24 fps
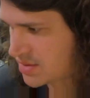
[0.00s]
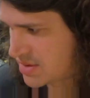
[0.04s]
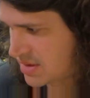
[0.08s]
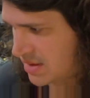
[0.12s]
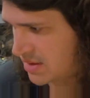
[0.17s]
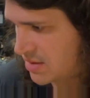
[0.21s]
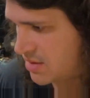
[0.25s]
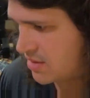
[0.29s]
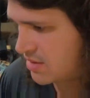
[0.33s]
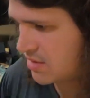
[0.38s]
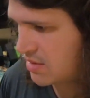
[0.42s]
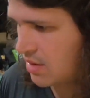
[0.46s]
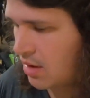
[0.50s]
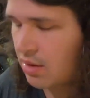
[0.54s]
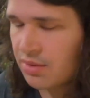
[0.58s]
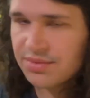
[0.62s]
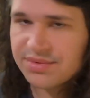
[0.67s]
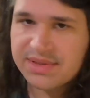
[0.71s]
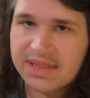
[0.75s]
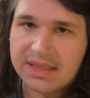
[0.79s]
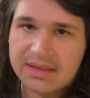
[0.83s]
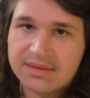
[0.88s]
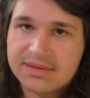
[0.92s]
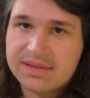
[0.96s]
such as
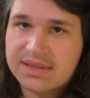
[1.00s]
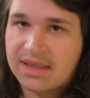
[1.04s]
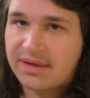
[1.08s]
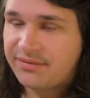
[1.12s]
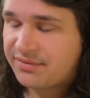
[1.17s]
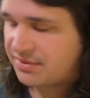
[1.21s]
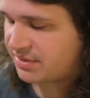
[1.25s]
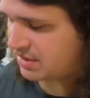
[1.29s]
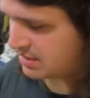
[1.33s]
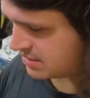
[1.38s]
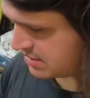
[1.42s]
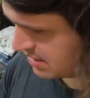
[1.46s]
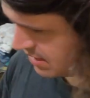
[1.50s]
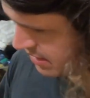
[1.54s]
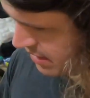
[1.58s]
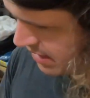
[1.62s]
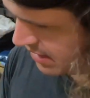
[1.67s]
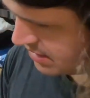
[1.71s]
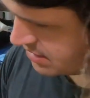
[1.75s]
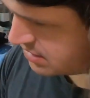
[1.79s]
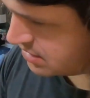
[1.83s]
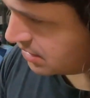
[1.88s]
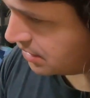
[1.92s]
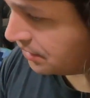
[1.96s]
wholesale stuff and things like
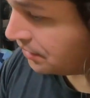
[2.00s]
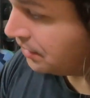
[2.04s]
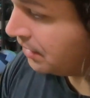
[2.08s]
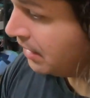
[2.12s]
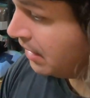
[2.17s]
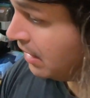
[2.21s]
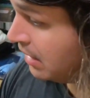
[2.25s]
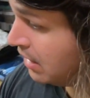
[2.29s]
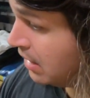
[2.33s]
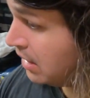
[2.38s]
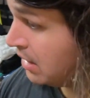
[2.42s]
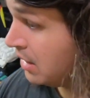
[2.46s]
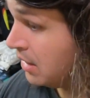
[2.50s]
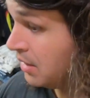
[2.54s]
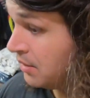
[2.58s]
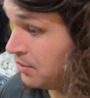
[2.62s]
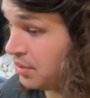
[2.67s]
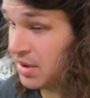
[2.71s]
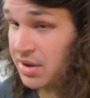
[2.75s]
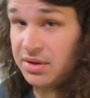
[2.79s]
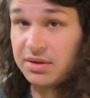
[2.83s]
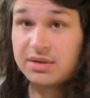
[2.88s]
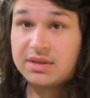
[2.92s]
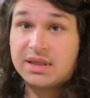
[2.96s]
that. So
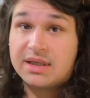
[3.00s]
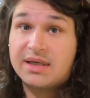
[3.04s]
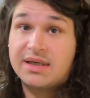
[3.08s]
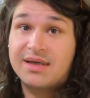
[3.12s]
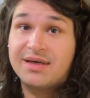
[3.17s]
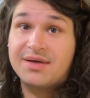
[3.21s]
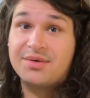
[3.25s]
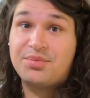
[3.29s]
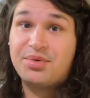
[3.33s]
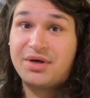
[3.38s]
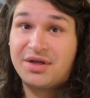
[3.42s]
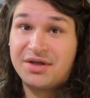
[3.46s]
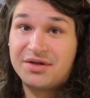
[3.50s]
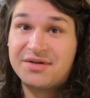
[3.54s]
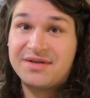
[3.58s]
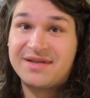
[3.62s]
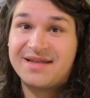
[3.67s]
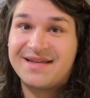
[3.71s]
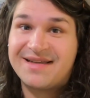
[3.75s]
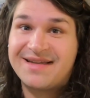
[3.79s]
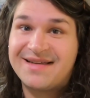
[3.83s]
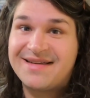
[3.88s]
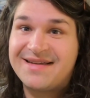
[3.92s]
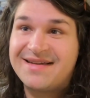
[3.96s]
pretty good, pretty
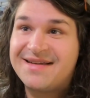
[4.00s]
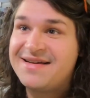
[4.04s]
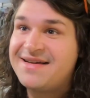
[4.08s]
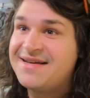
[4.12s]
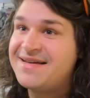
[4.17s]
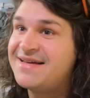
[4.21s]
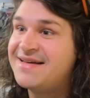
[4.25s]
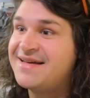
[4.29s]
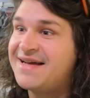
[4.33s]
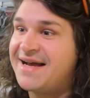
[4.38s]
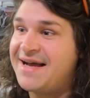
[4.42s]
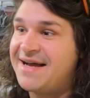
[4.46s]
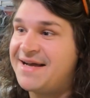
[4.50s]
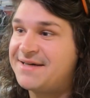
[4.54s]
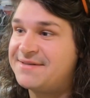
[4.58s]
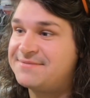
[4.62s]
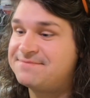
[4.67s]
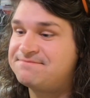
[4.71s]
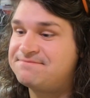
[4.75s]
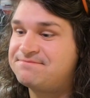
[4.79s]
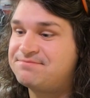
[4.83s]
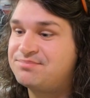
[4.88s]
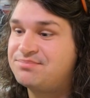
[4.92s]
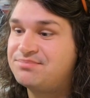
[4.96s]
good.
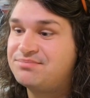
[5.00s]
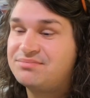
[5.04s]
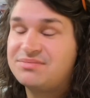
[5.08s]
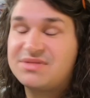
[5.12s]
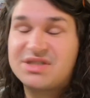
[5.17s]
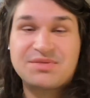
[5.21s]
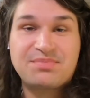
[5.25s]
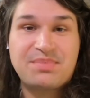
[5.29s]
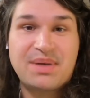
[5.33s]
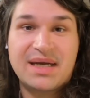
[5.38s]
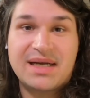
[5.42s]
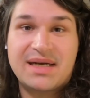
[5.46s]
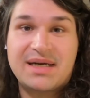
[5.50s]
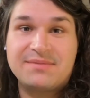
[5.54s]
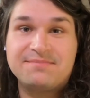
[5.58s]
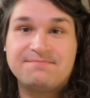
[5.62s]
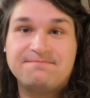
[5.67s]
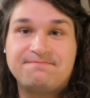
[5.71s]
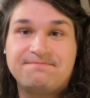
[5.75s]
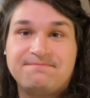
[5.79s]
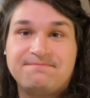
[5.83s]
Um, let's pack it up.